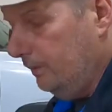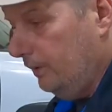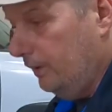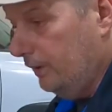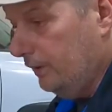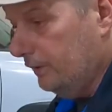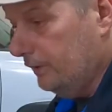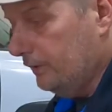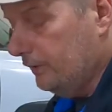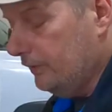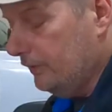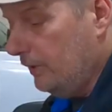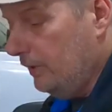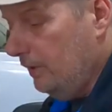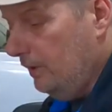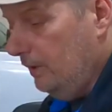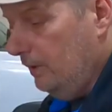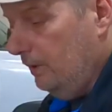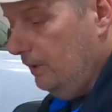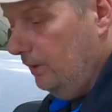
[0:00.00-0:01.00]
gears,
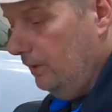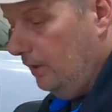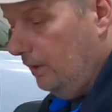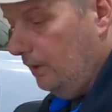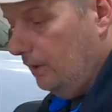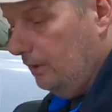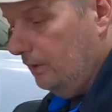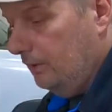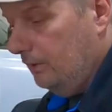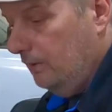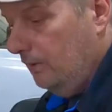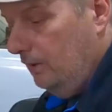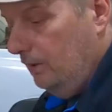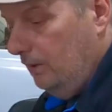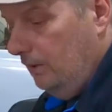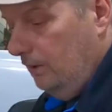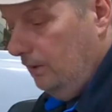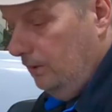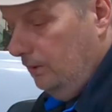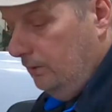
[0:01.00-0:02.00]
and
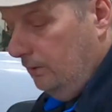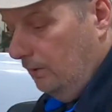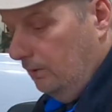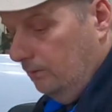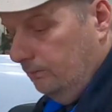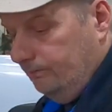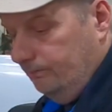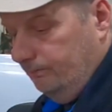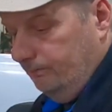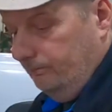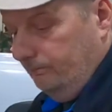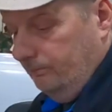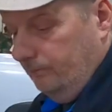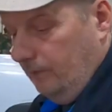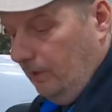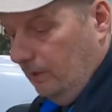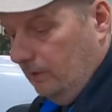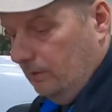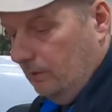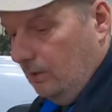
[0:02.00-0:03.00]

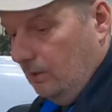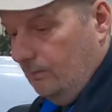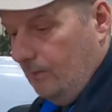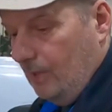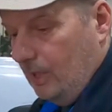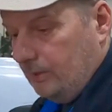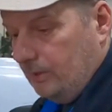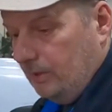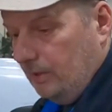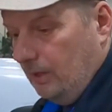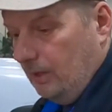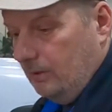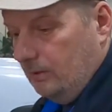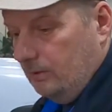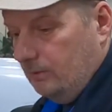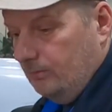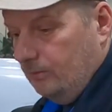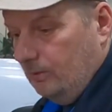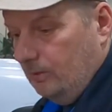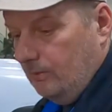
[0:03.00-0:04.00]
get her all back together
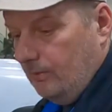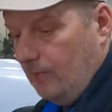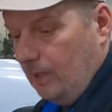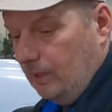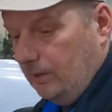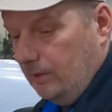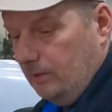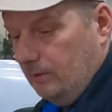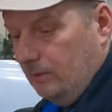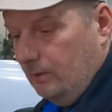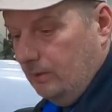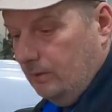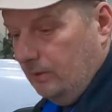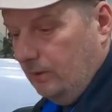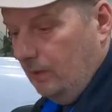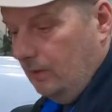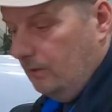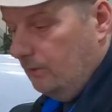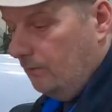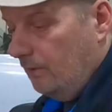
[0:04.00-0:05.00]
and put her back in there and
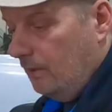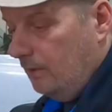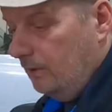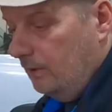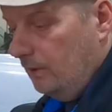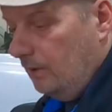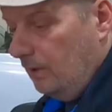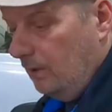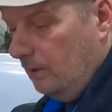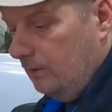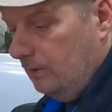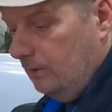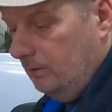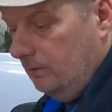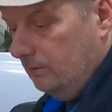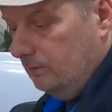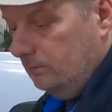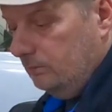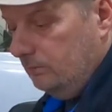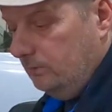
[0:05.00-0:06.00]
get her running again
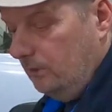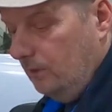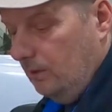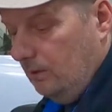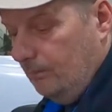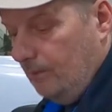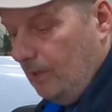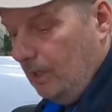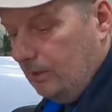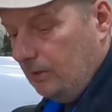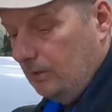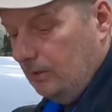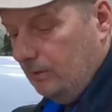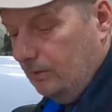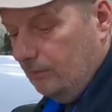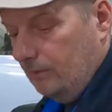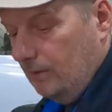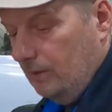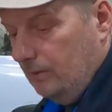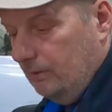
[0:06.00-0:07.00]
and get it back on
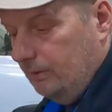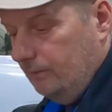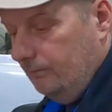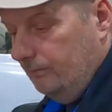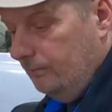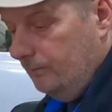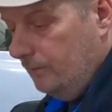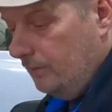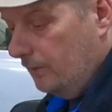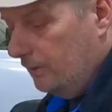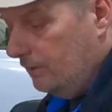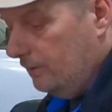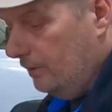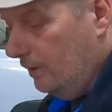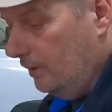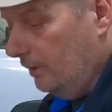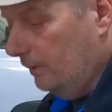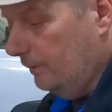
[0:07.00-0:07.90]
the road. So